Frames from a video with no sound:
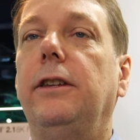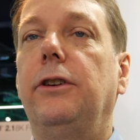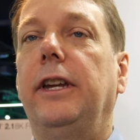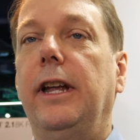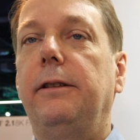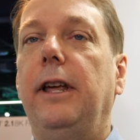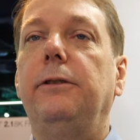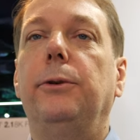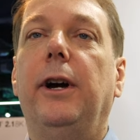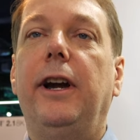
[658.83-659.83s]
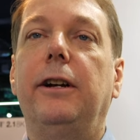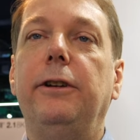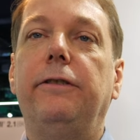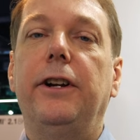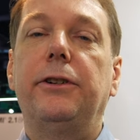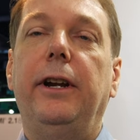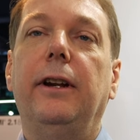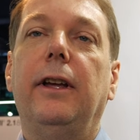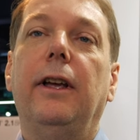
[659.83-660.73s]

you can get then to a higher refresh rate.